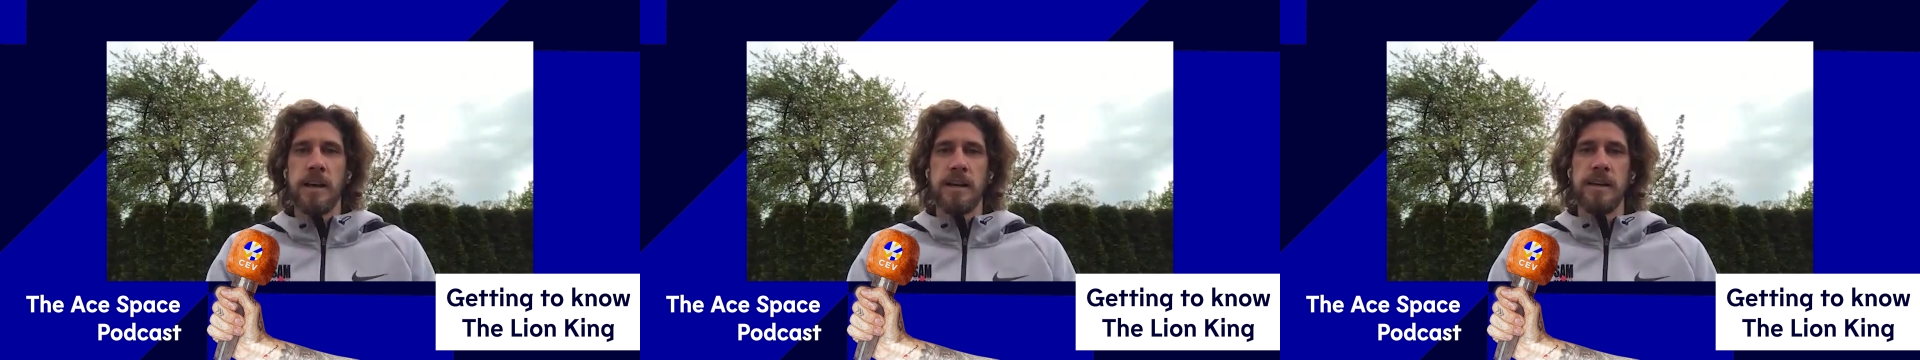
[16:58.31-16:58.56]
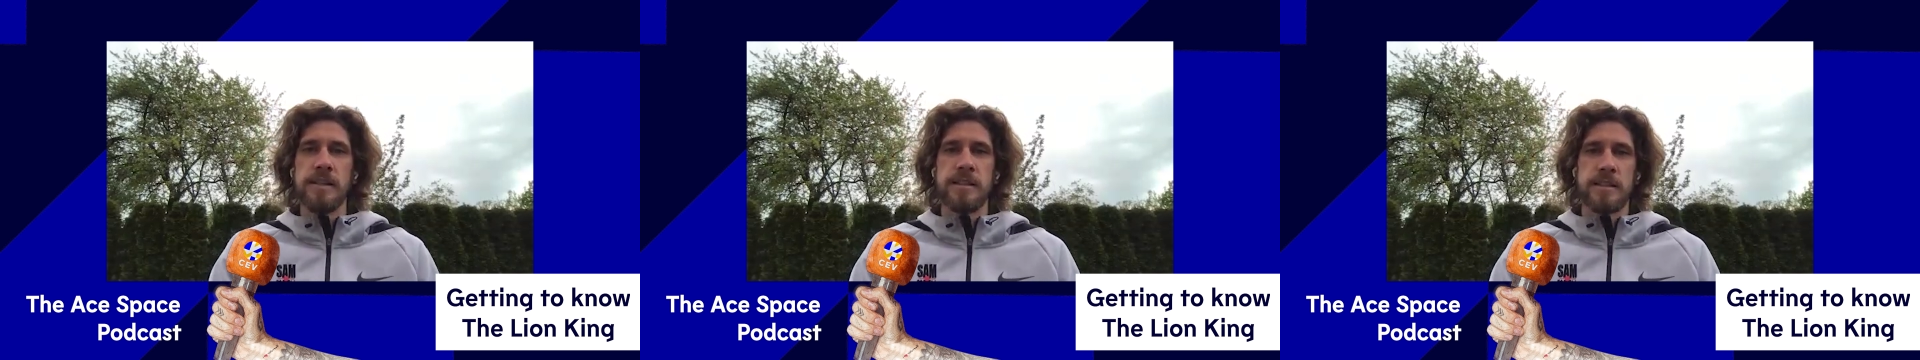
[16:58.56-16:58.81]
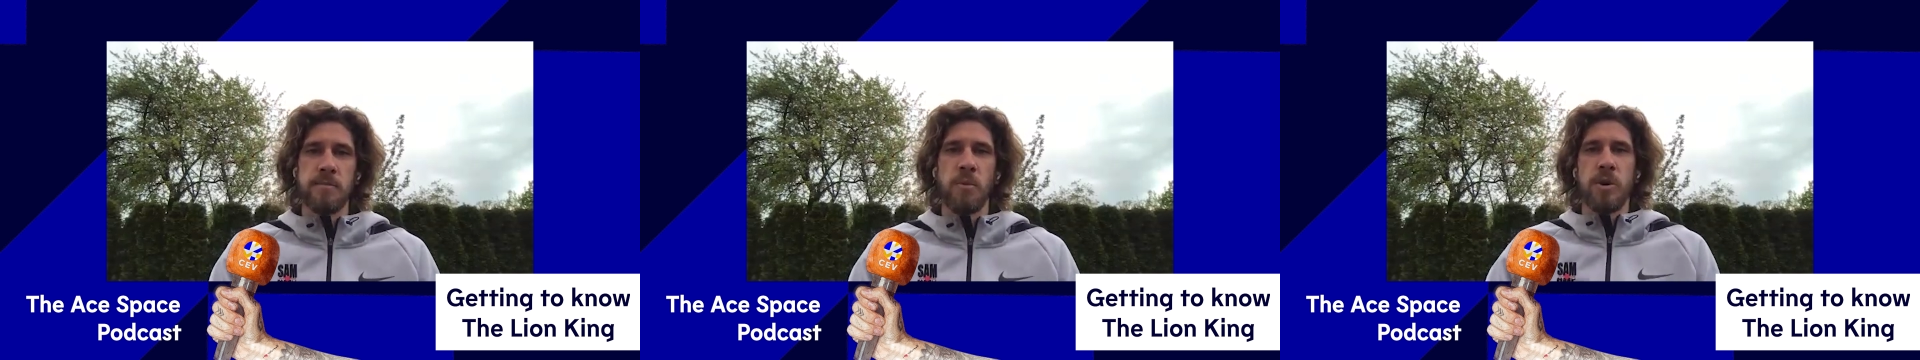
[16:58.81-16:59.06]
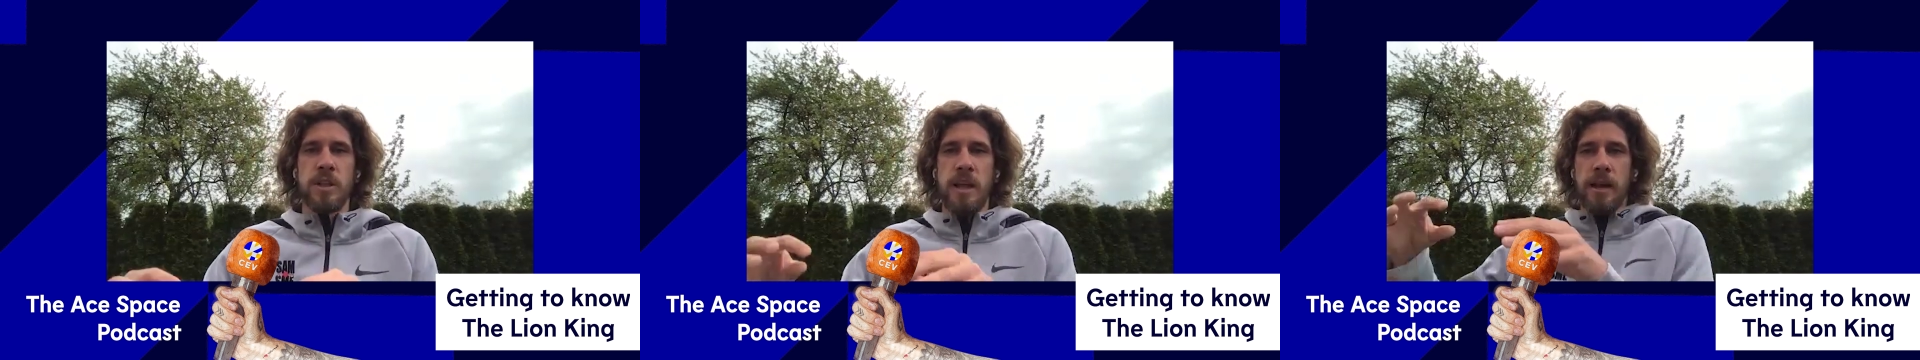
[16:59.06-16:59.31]
It's
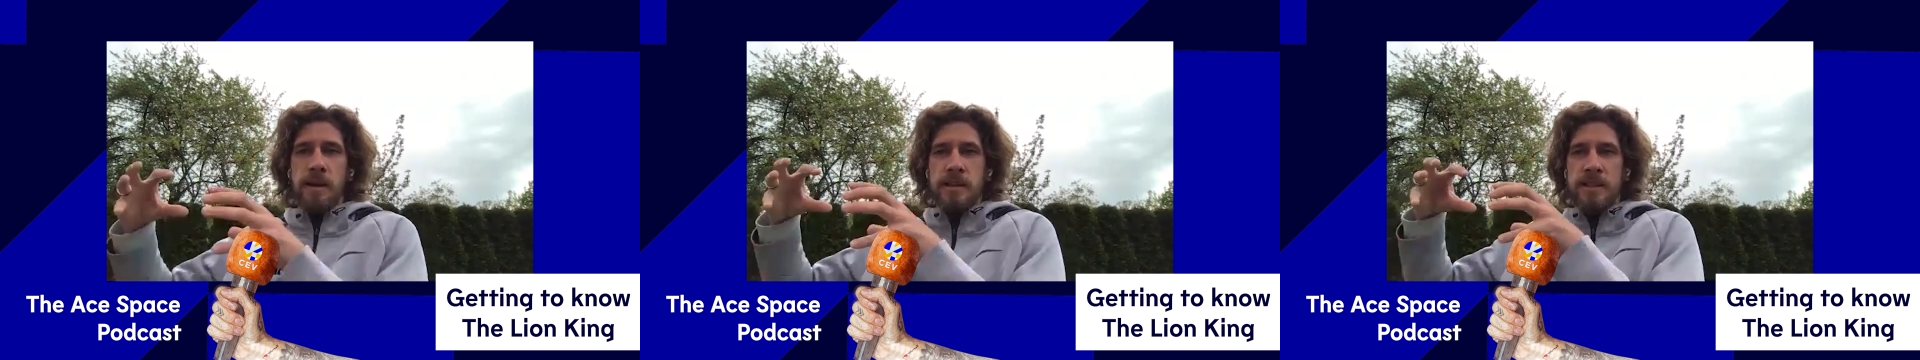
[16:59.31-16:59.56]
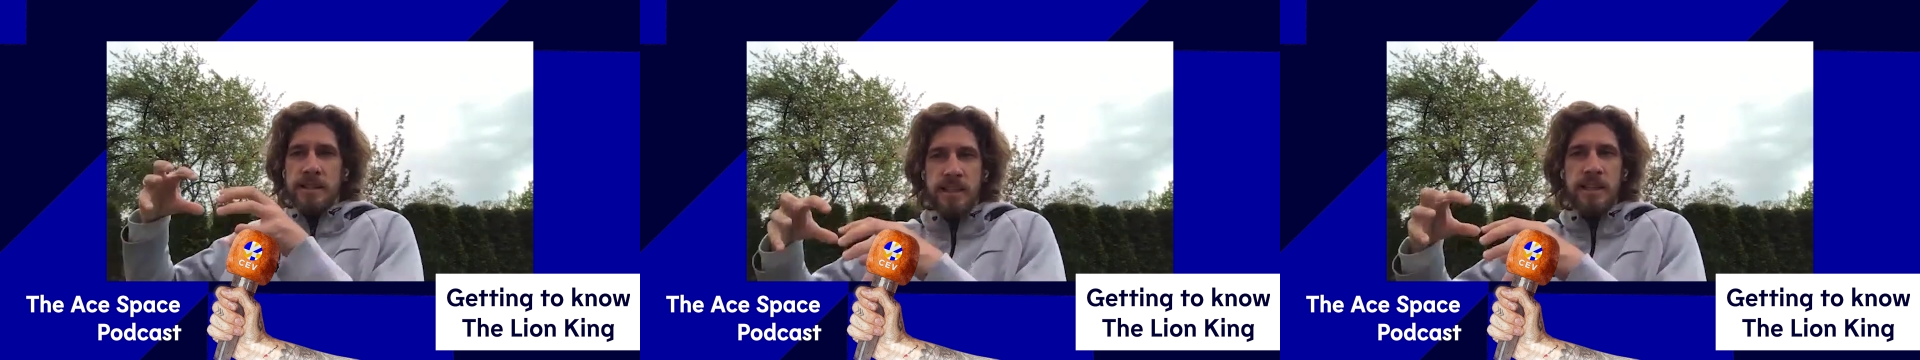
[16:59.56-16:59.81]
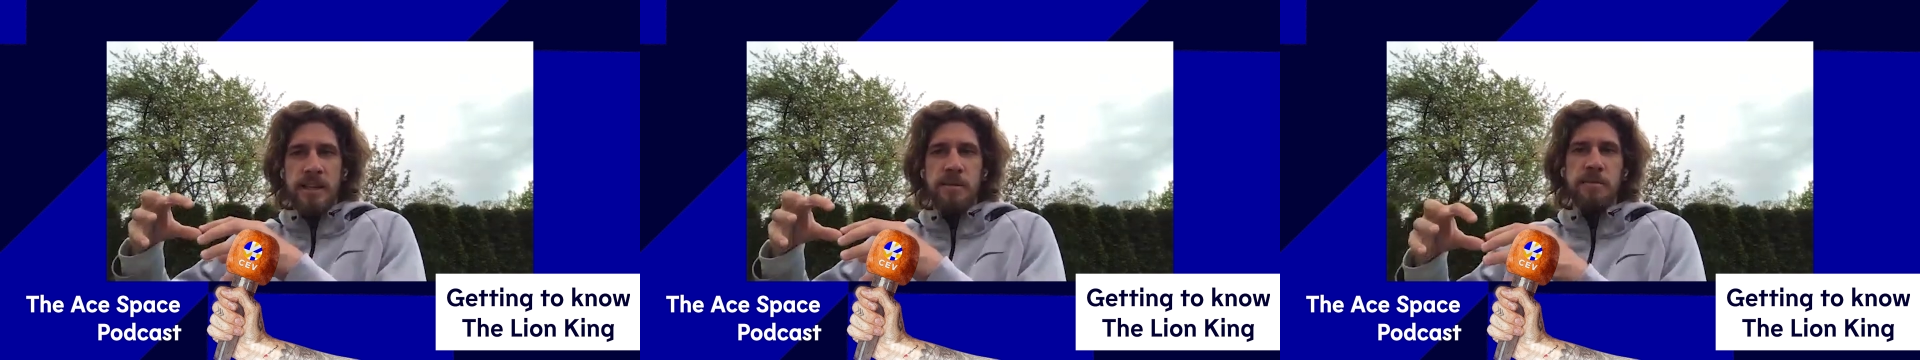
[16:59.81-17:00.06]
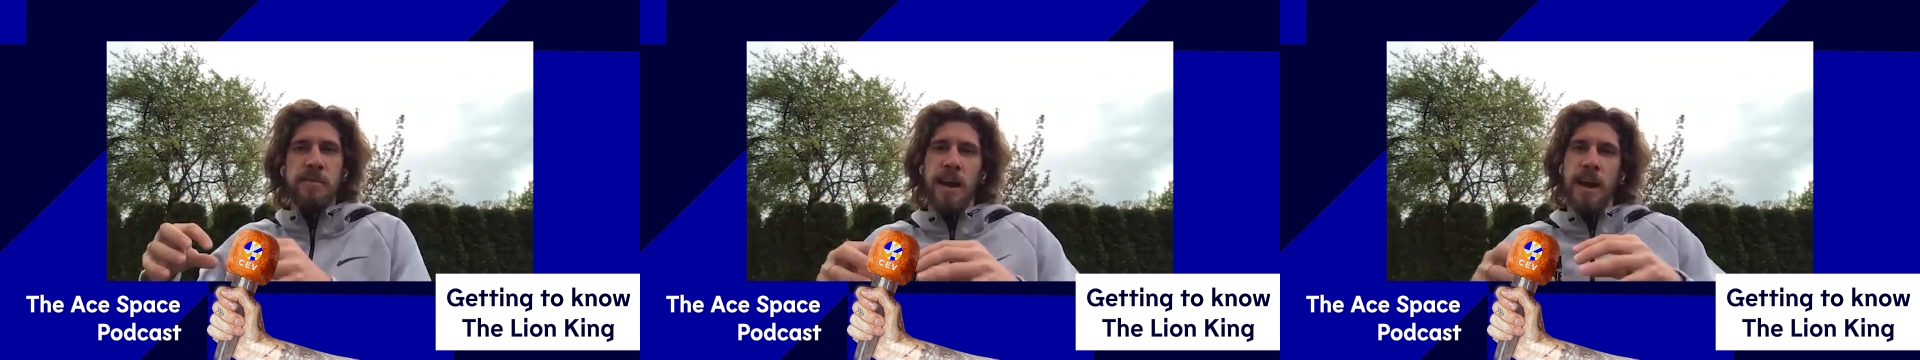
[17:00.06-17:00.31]
more like
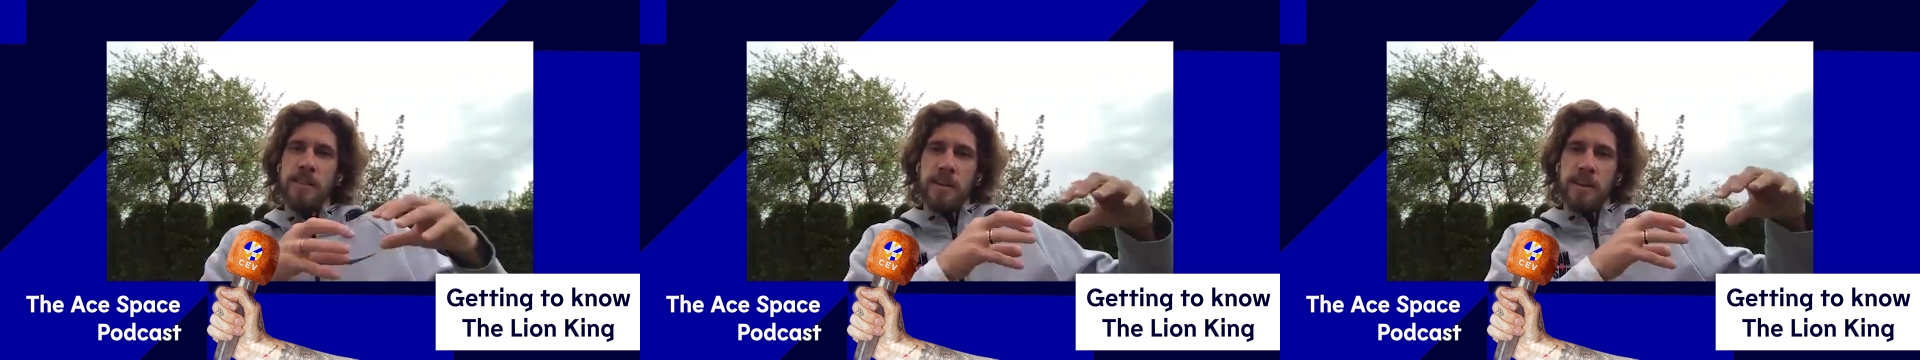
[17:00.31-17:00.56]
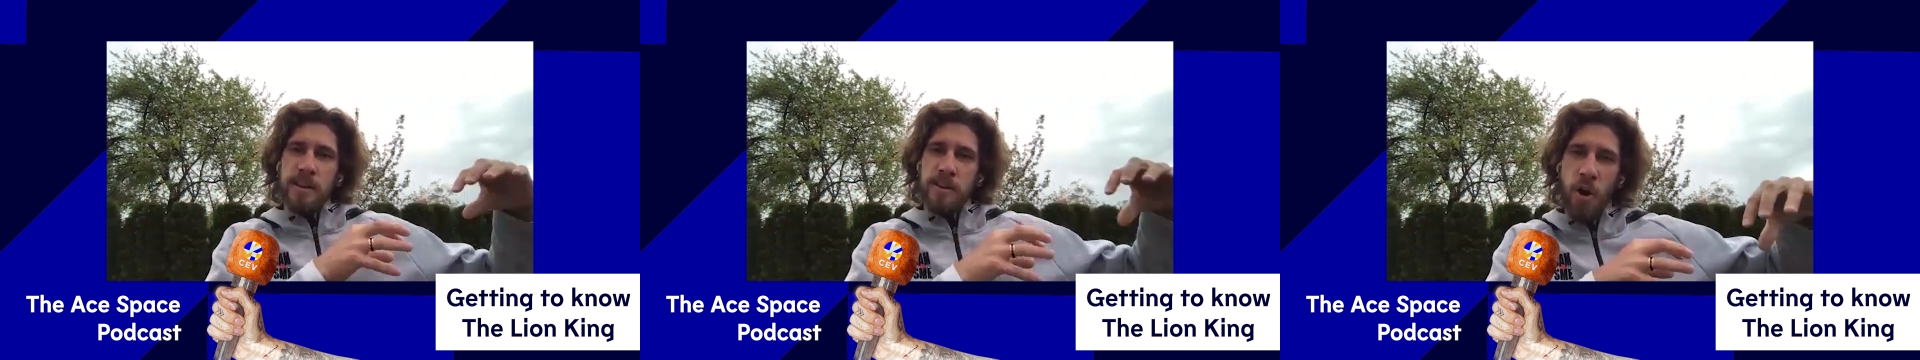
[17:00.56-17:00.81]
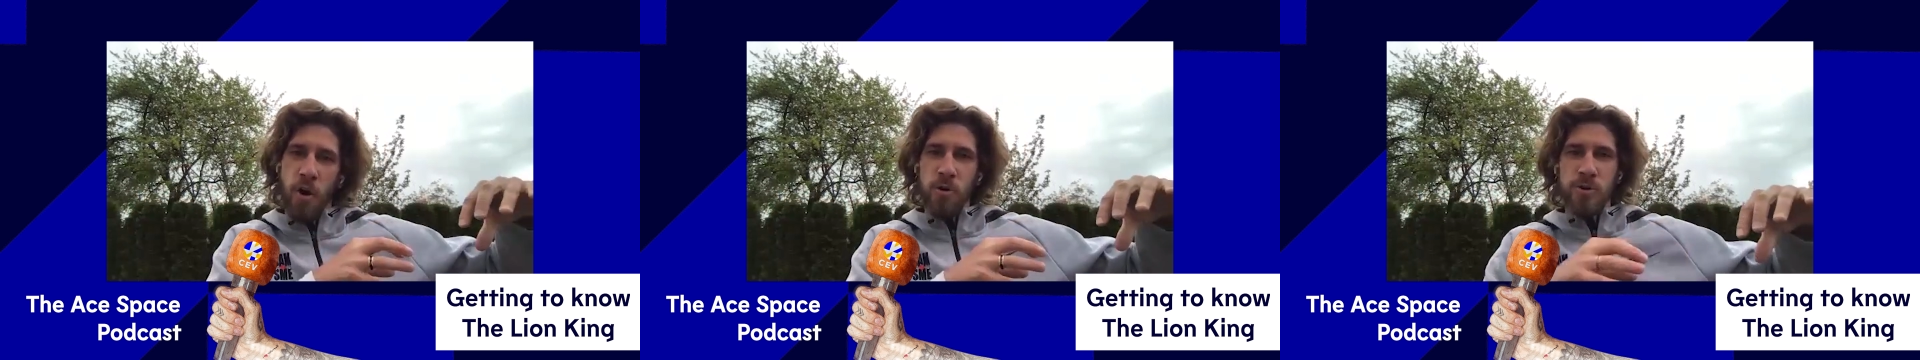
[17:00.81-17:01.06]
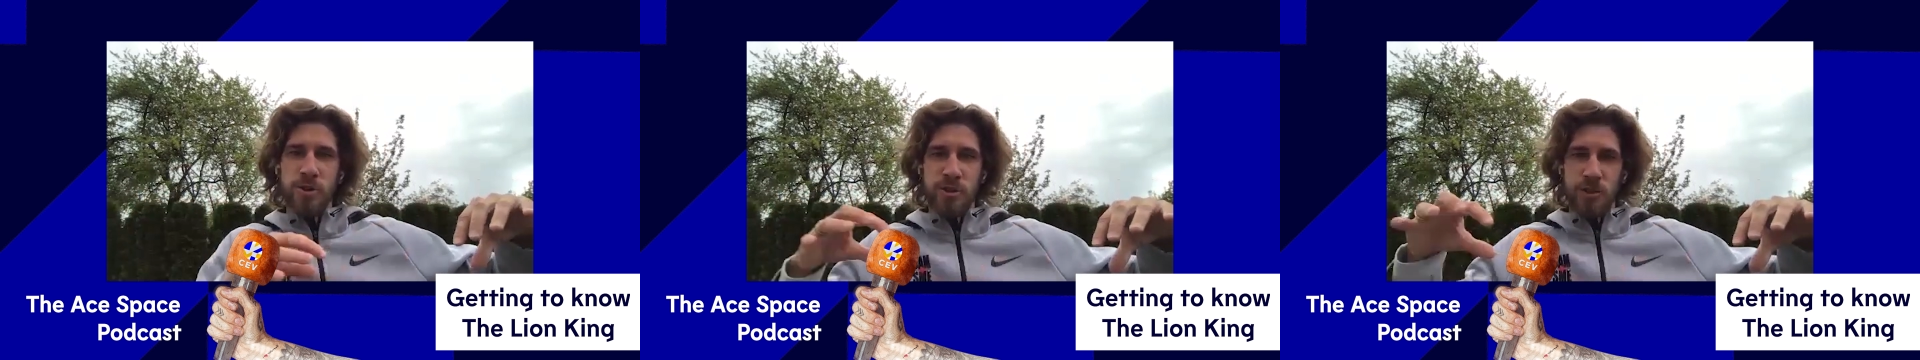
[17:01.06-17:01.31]
team and the
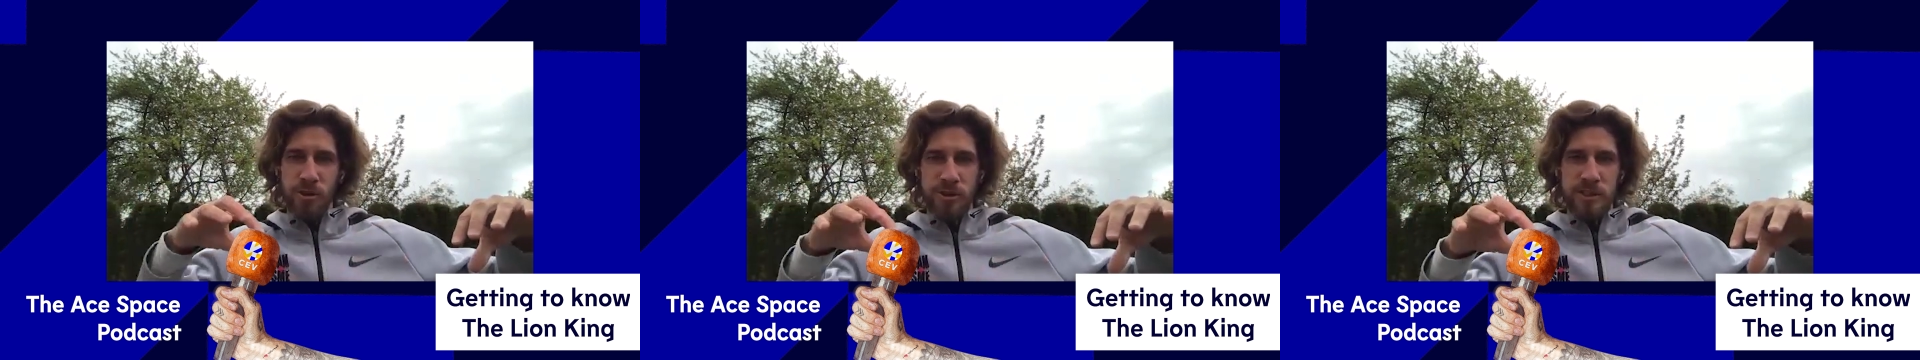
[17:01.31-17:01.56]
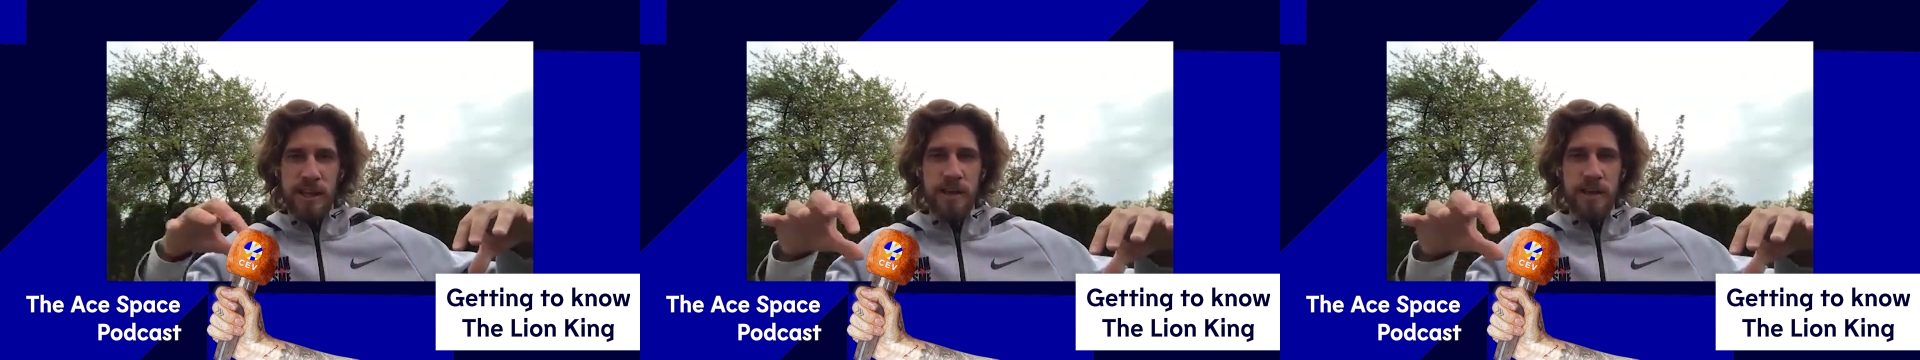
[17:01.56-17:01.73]
coach. So it's